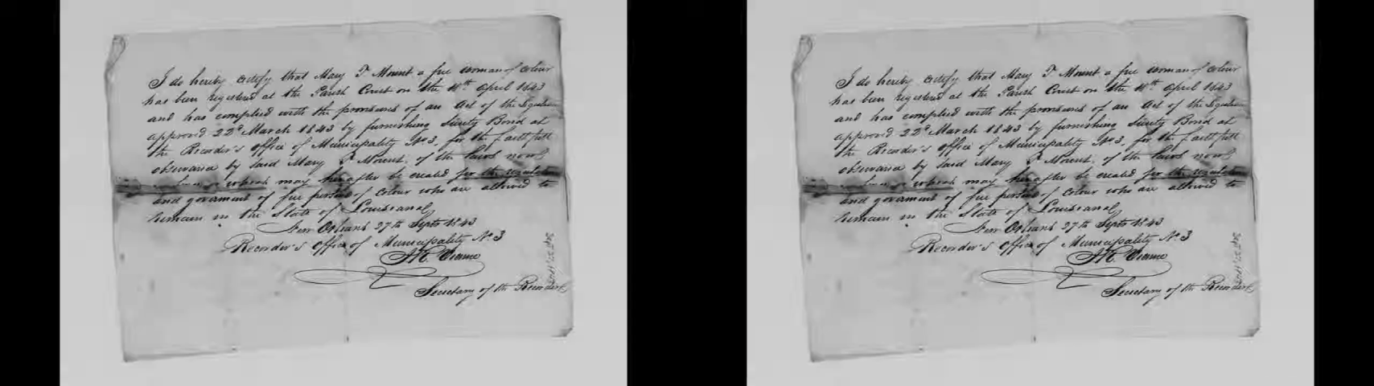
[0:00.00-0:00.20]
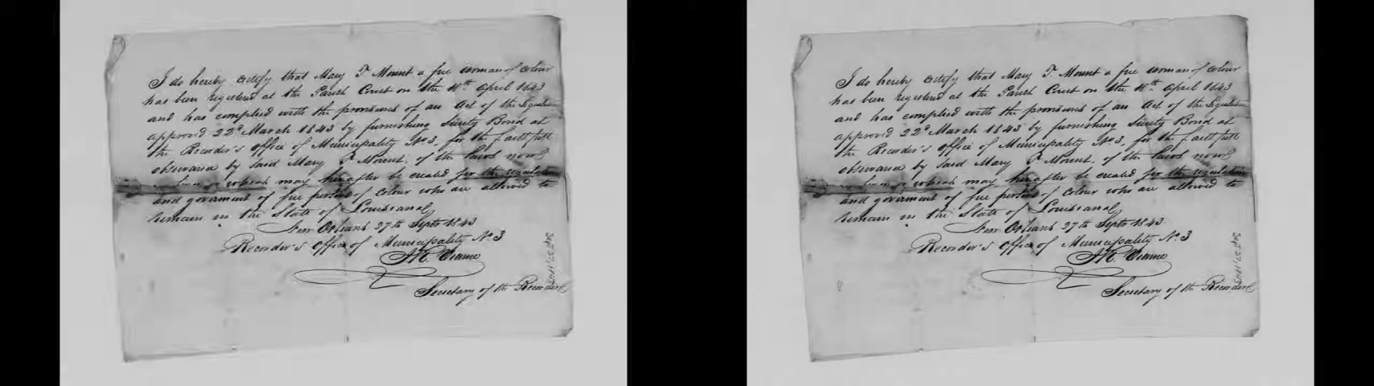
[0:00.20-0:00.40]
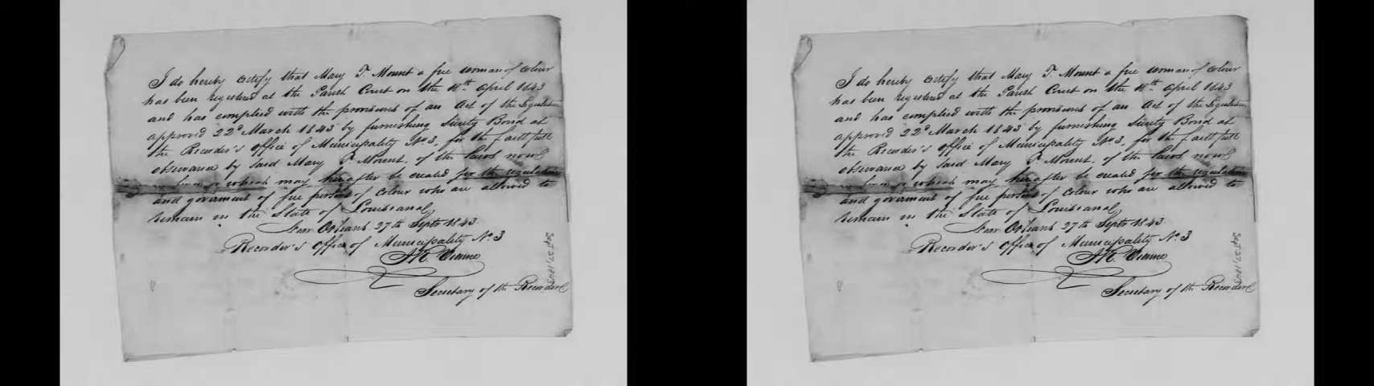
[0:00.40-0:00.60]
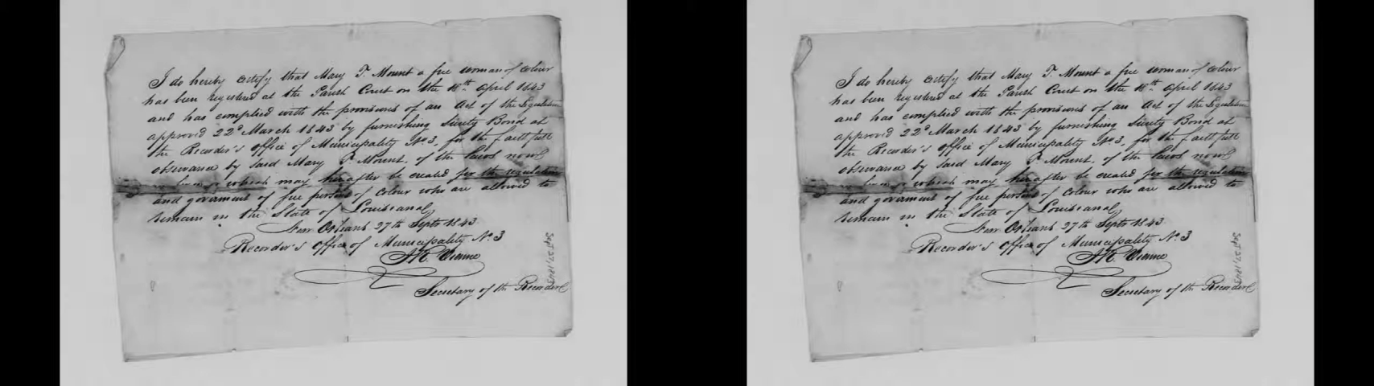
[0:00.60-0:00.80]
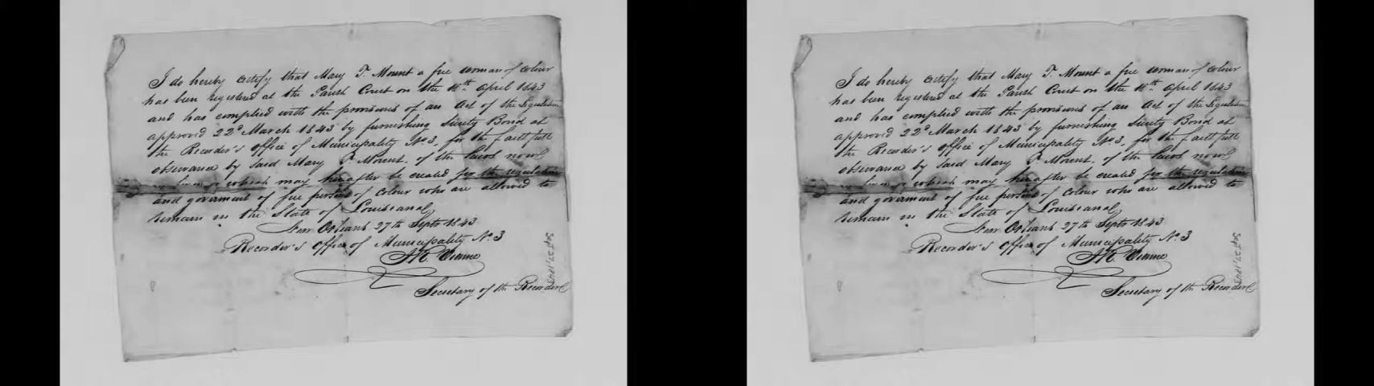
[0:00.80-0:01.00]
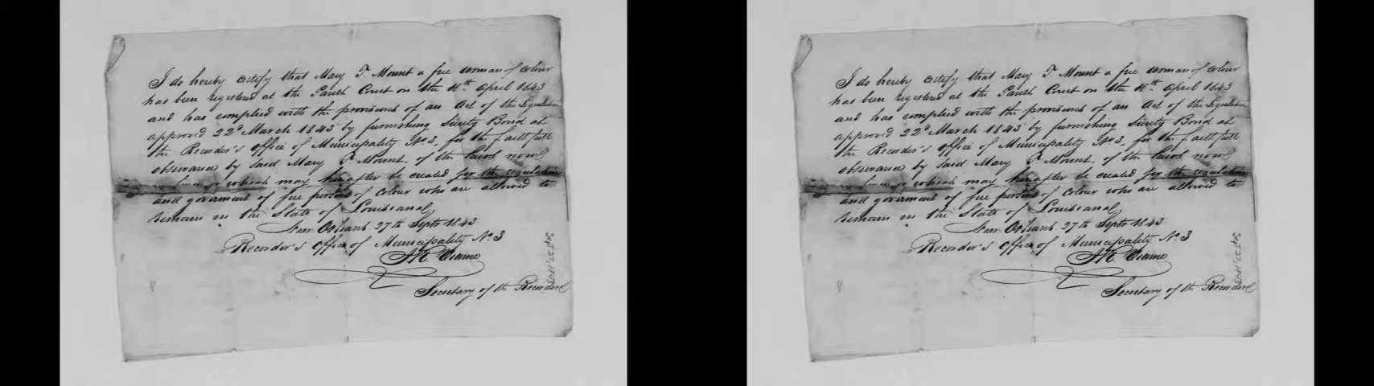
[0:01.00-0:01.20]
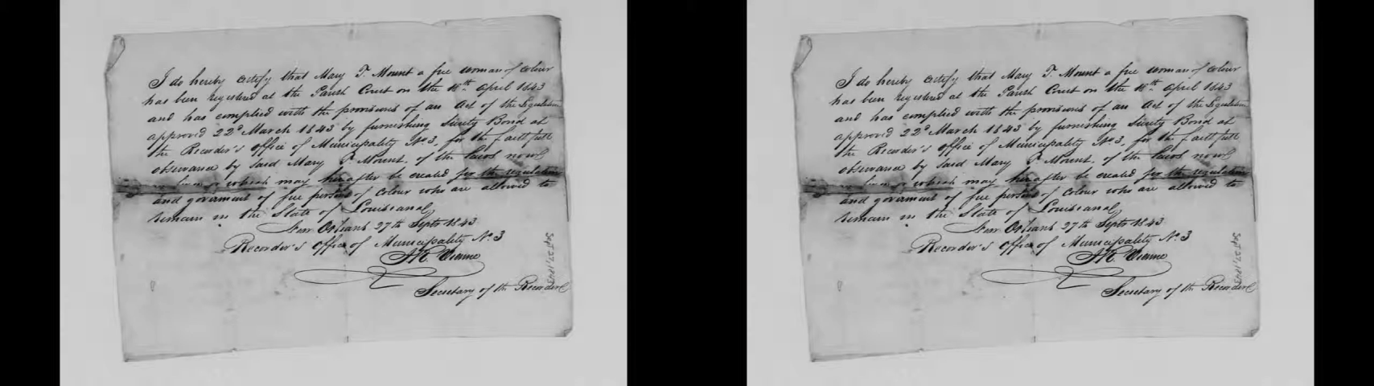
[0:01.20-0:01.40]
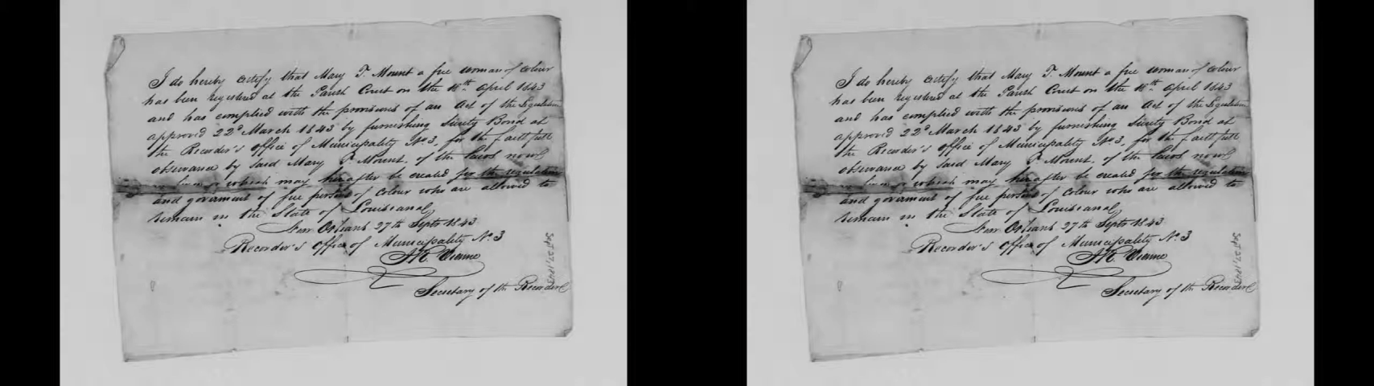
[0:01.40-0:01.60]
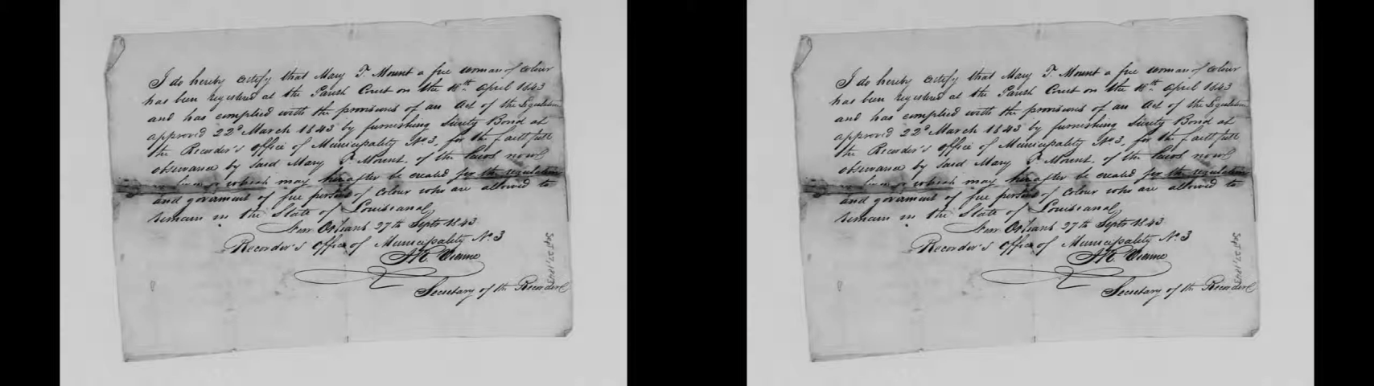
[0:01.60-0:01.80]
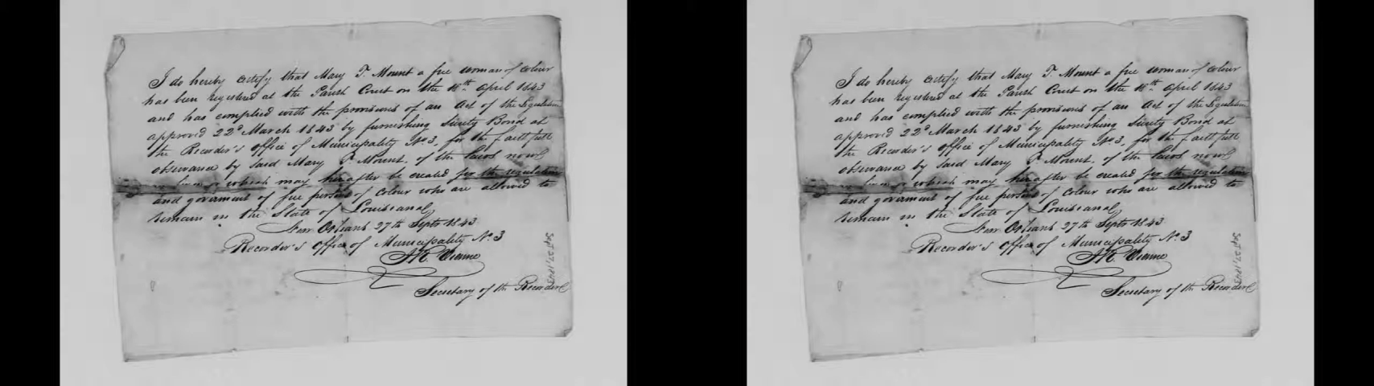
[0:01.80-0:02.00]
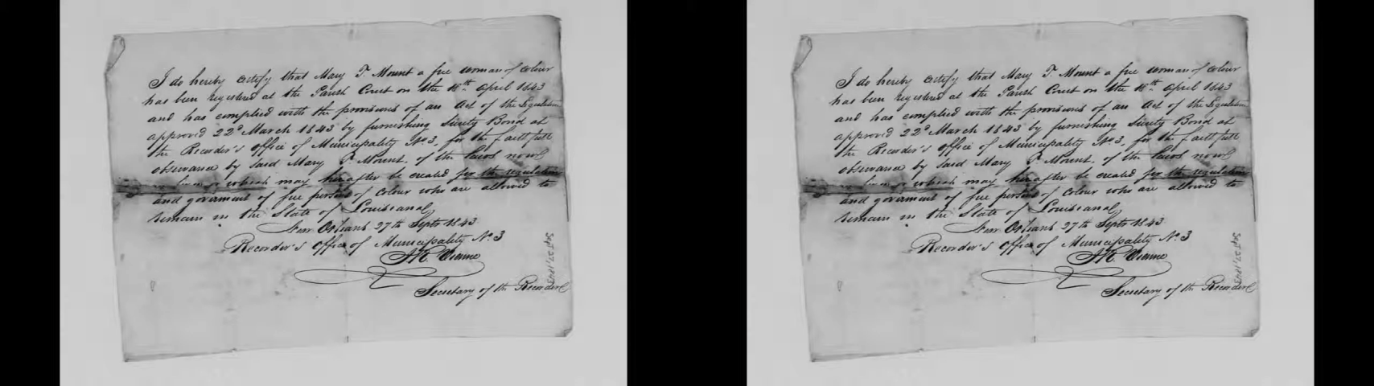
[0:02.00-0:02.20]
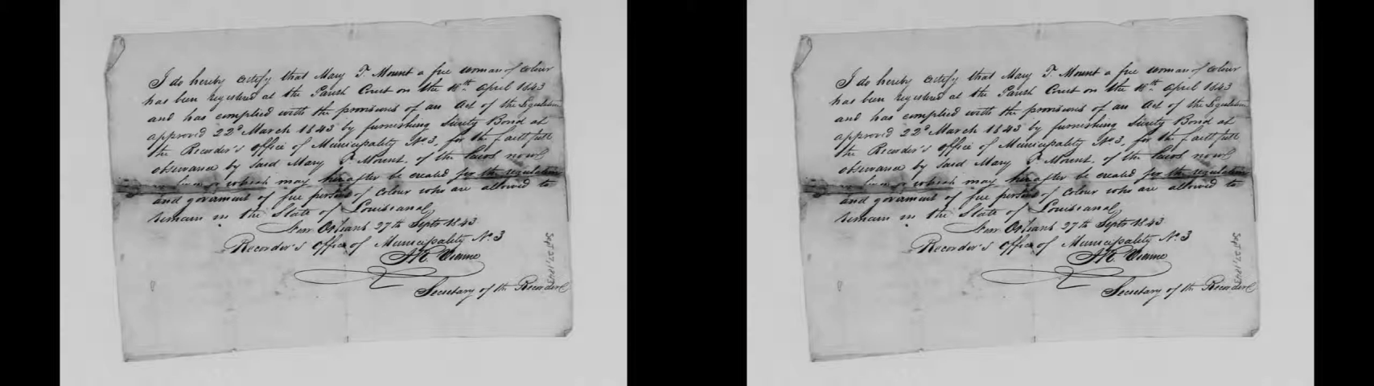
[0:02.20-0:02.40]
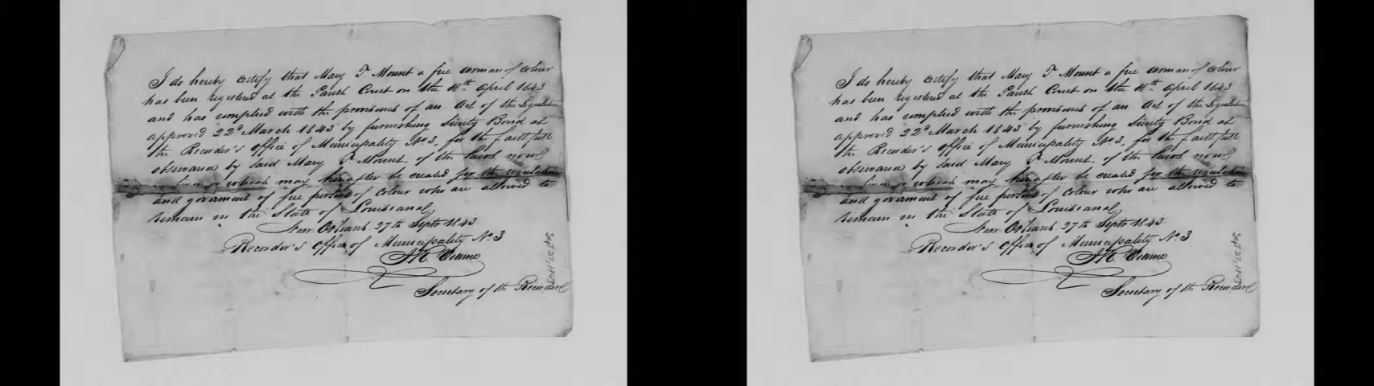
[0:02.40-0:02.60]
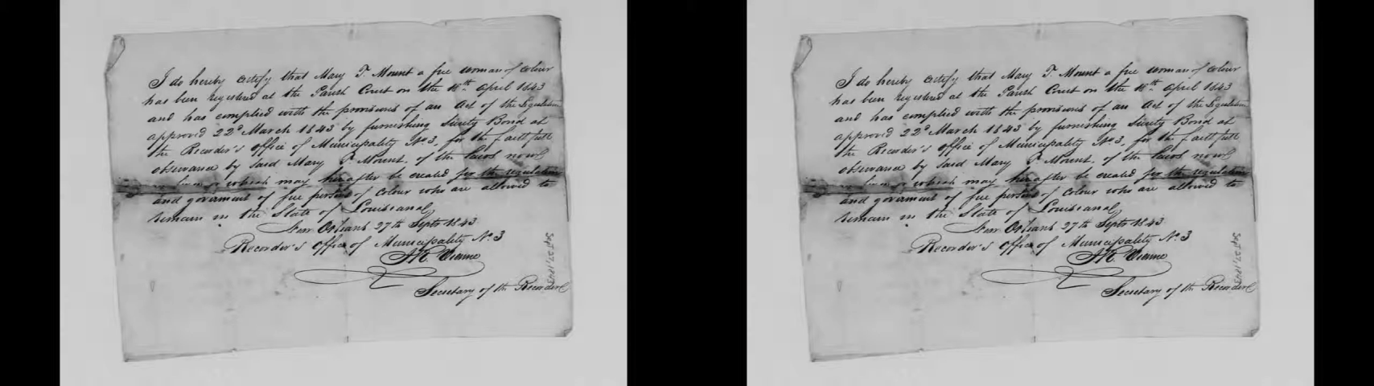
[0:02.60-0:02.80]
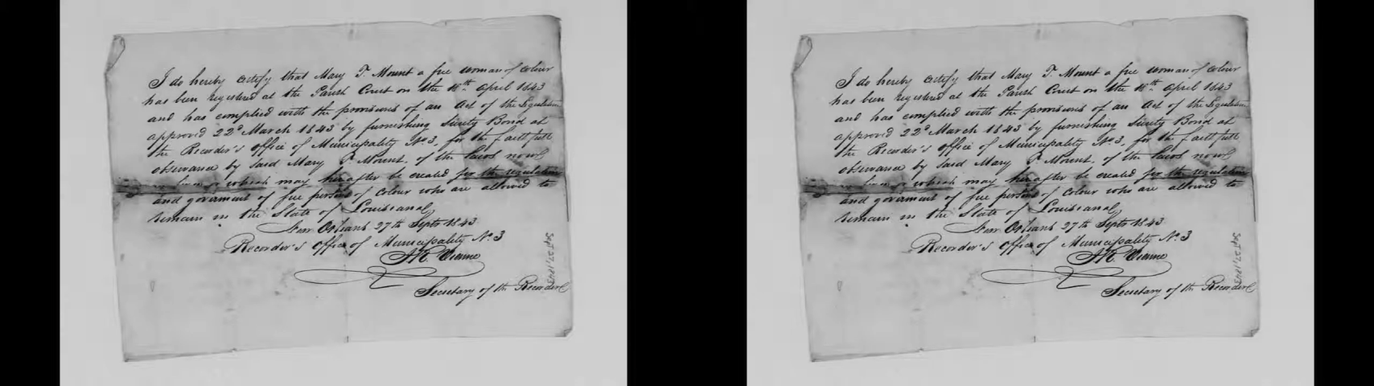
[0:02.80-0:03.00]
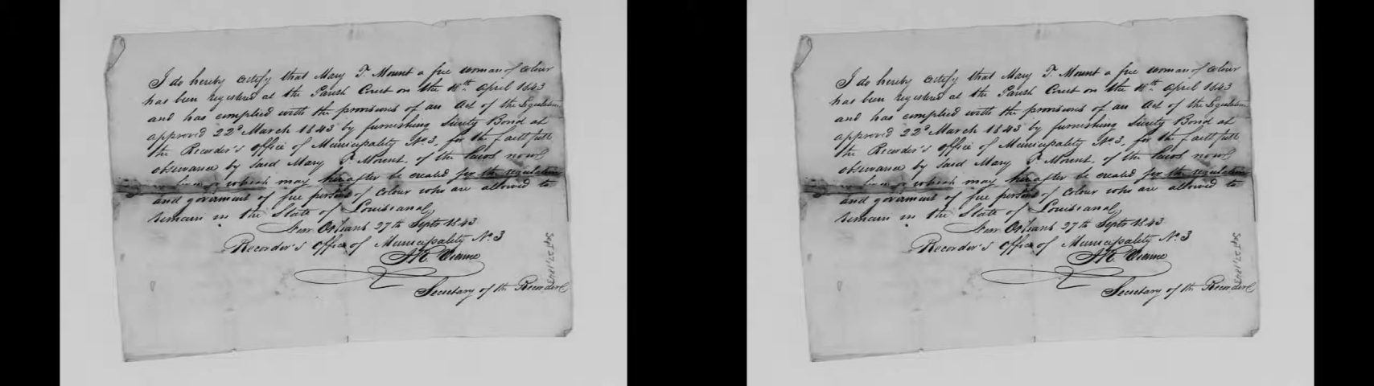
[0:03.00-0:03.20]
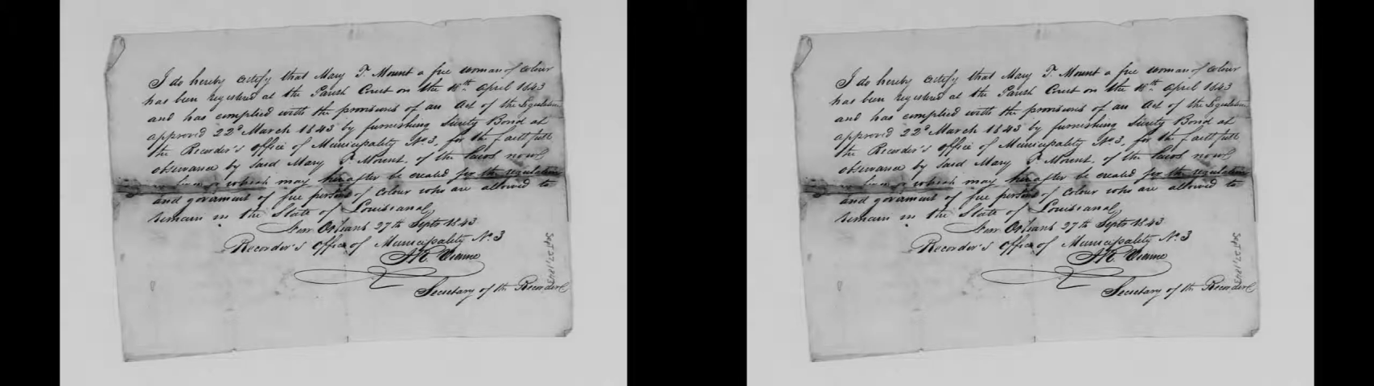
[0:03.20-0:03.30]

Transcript: No face is visible, so there are no lips to read.